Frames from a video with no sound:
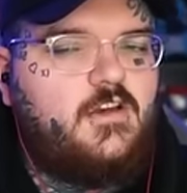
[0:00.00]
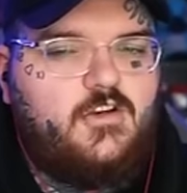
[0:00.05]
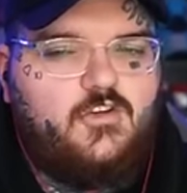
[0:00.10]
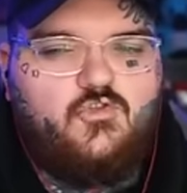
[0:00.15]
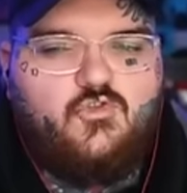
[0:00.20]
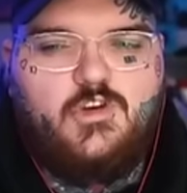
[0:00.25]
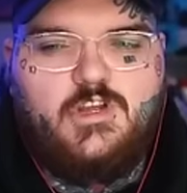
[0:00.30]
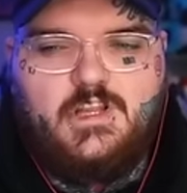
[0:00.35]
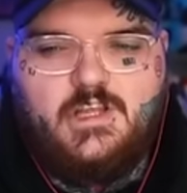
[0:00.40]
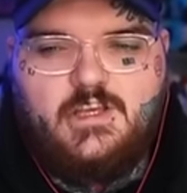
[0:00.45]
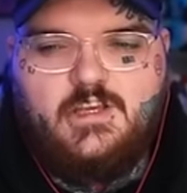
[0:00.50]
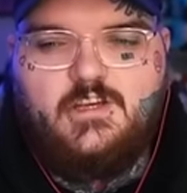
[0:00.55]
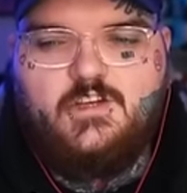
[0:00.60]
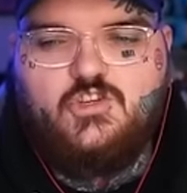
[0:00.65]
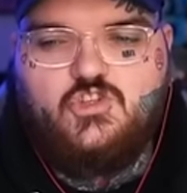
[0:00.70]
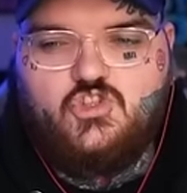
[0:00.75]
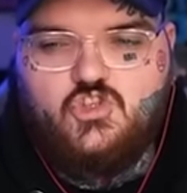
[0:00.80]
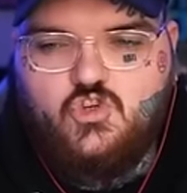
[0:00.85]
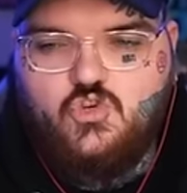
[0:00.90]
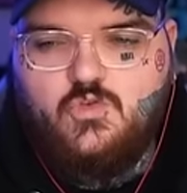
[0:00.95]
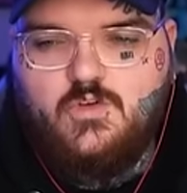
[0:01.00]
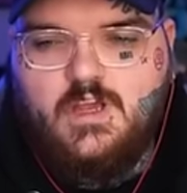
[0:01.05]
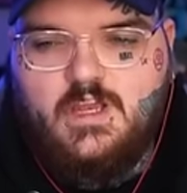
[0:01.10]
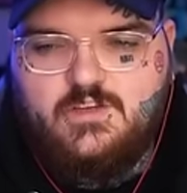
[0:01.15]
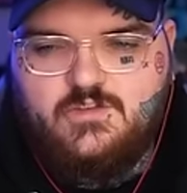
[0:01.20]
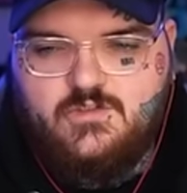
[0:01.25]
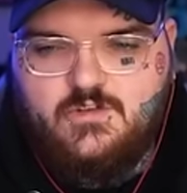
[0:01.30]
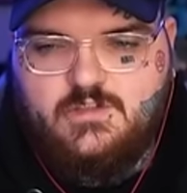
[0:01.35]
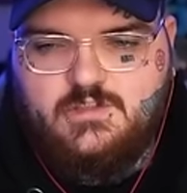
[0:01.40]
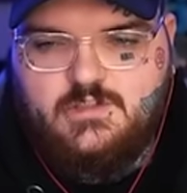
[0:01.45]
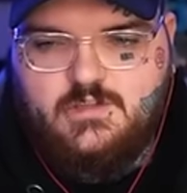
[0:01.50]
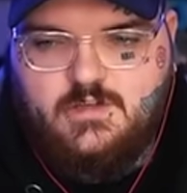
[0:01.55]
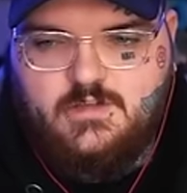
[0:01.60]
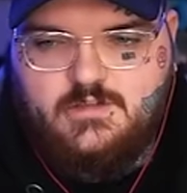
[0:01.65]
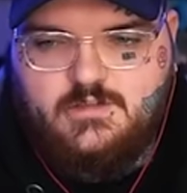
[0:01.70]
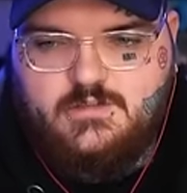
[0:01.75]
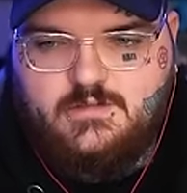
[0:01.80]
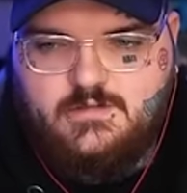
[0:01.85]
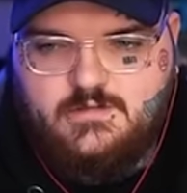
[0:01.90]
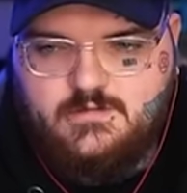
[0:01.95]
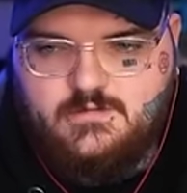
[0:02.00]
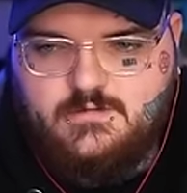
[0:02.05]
Really? Two Gastrodon slots.